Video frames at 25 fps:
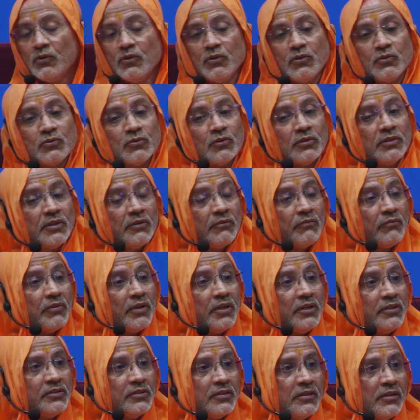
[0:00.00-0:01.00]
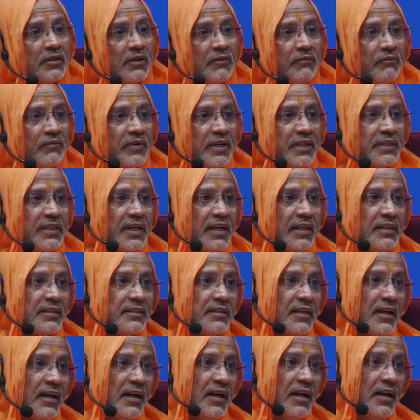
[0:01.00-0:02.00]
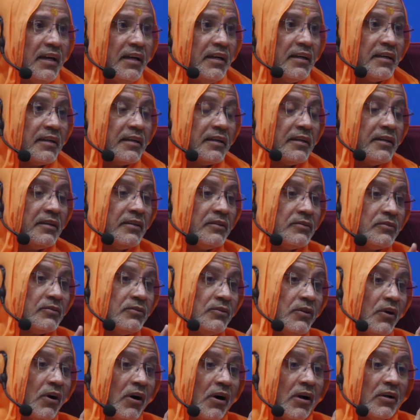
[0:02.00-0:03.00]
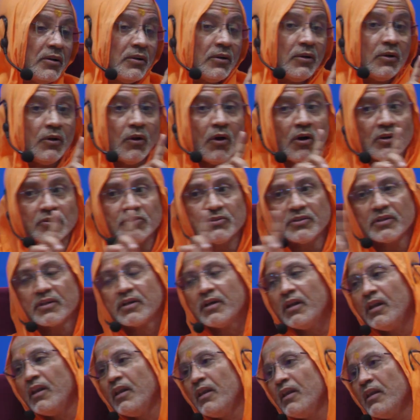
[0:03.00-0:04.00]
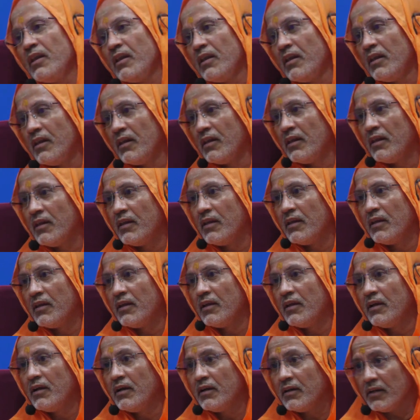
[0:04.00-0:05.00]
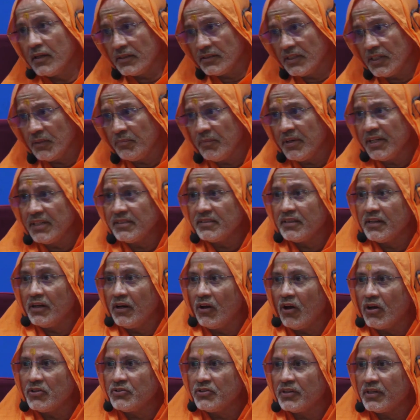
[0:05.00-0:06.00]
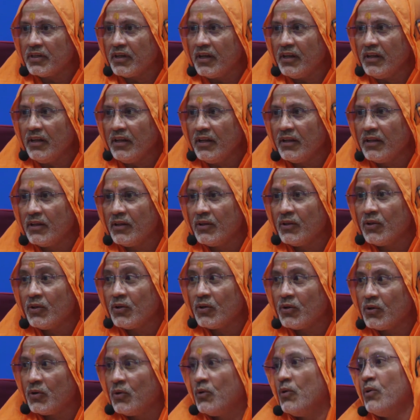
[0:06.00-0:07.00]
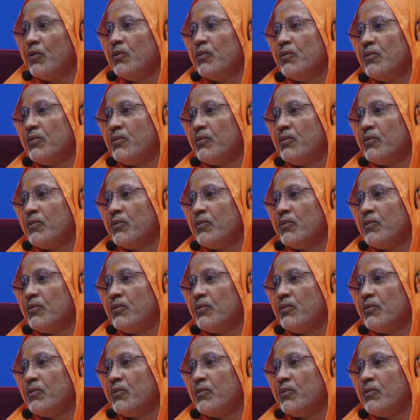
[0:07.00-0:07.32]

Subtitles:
So the vision of Vedanta is not logical. Does it mean it's illogical? No.